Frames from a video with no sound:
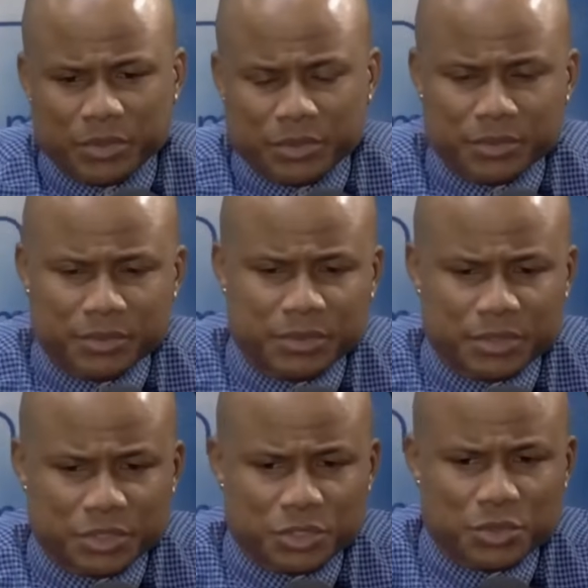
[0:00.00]
You know,
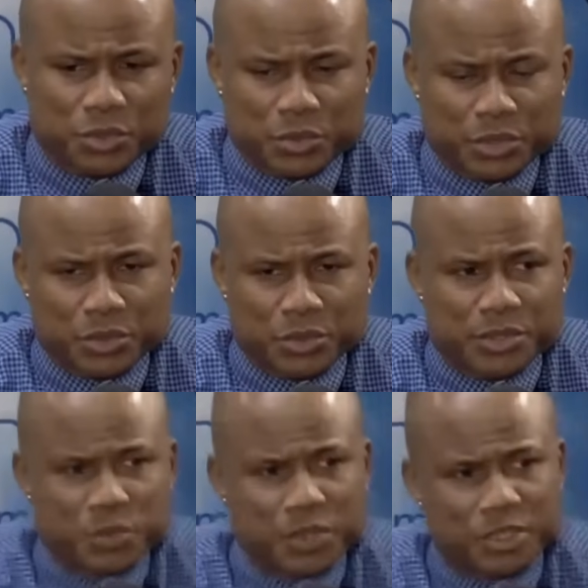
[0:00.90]
this show we know
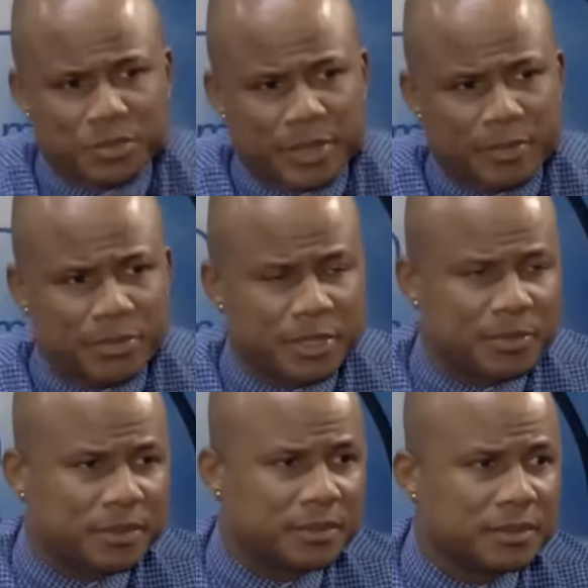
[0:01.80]
is watched by
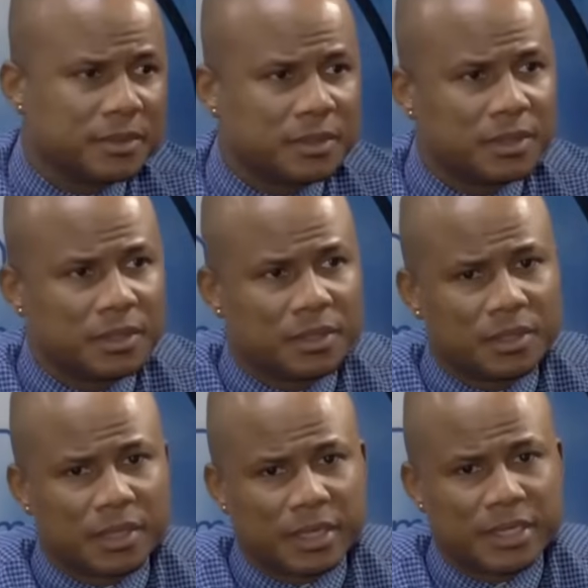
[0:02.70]
people
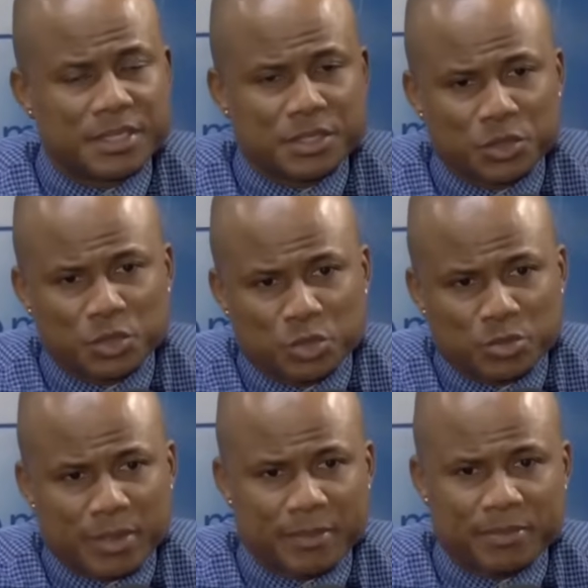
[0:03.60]
and listened to
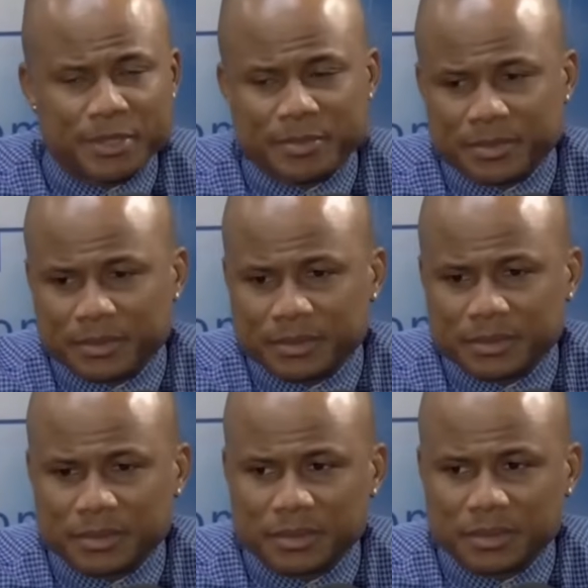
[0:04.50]
by people
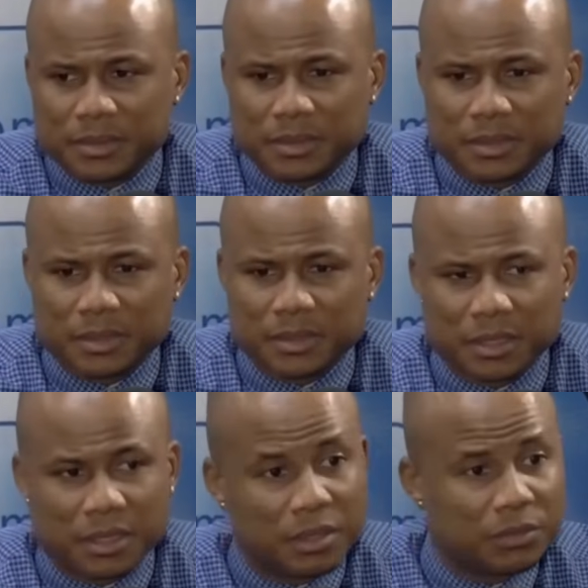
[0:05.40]

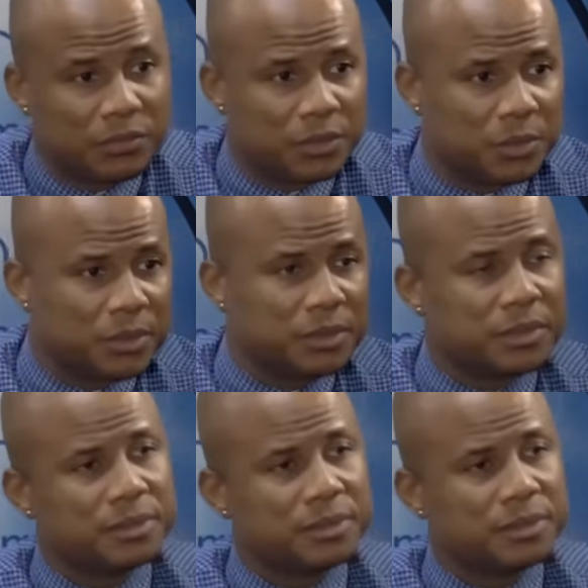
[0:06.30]
all over the world.